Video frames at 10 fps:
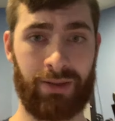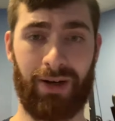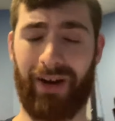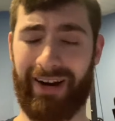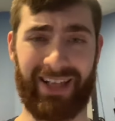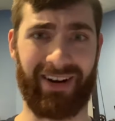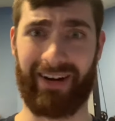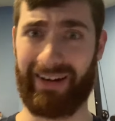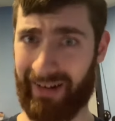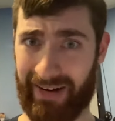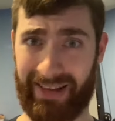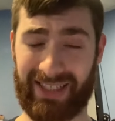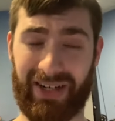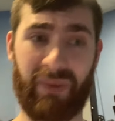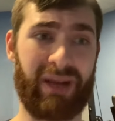All right, all right, all right. It's
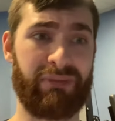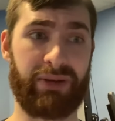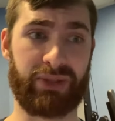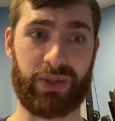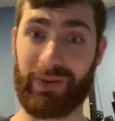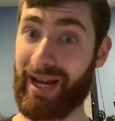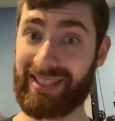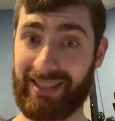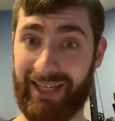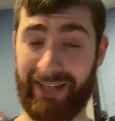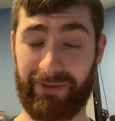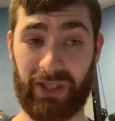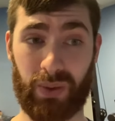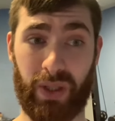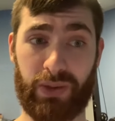already been a bit of a crazy night for the
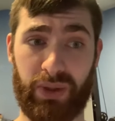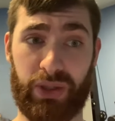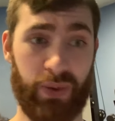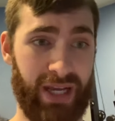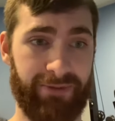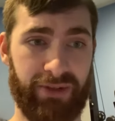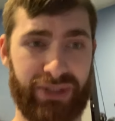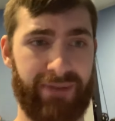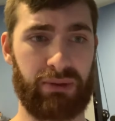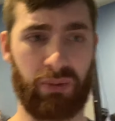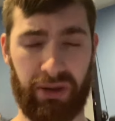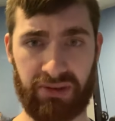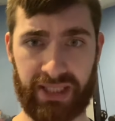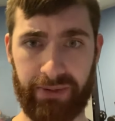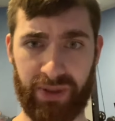2022 NFL Draft for wide
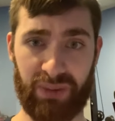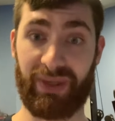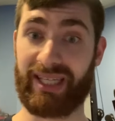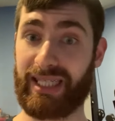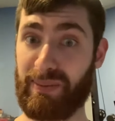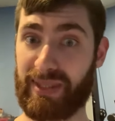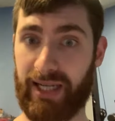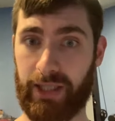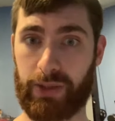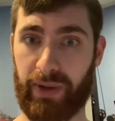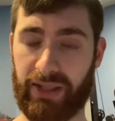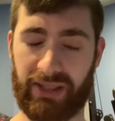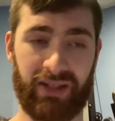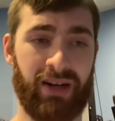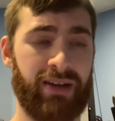receivers, but it keeps getting
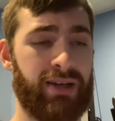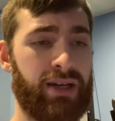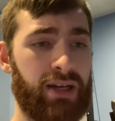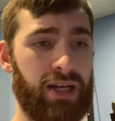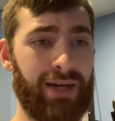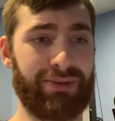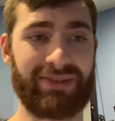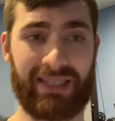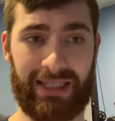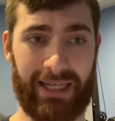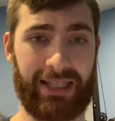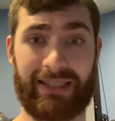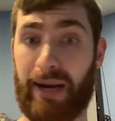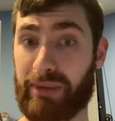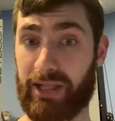crazier. Uh, we've seen a lot of the
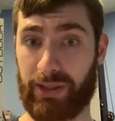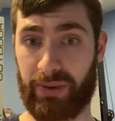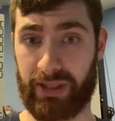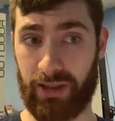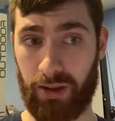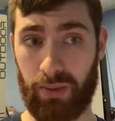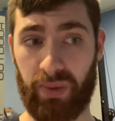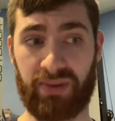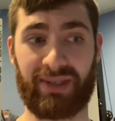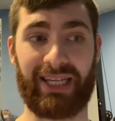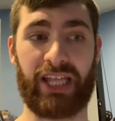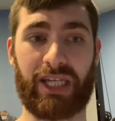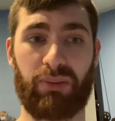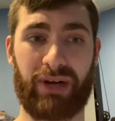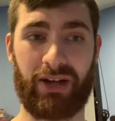top guys already go. We've seen A.J.
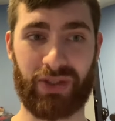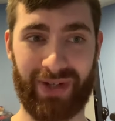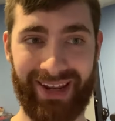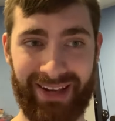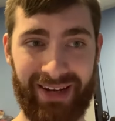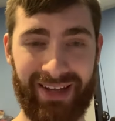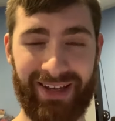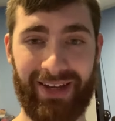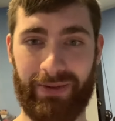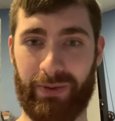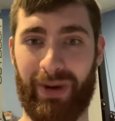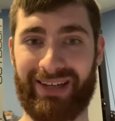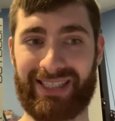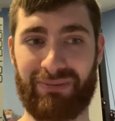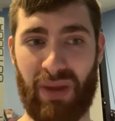Brown traded. We're waiting
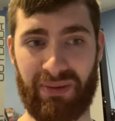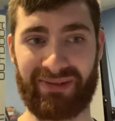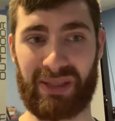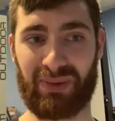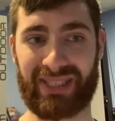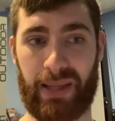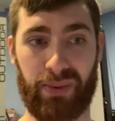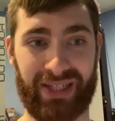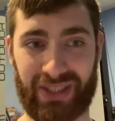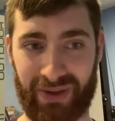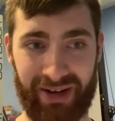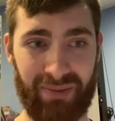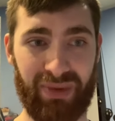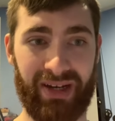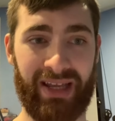to see maybe if Deebo Samuel gets traded,
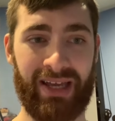but